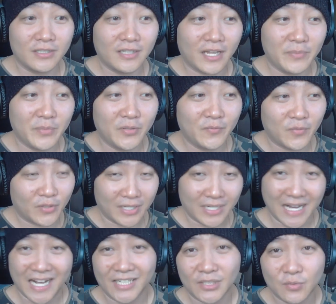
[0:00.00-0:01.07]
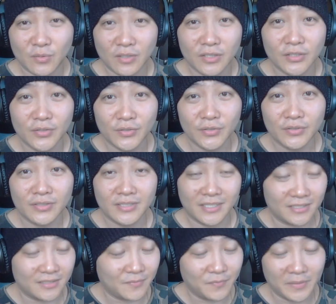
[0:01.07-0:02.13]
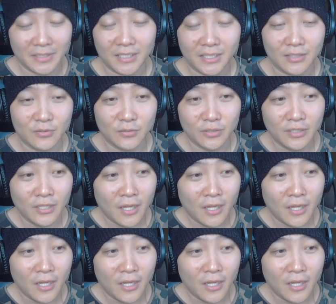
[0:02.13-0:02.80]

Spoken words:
I mean, for casual use it's pretty good.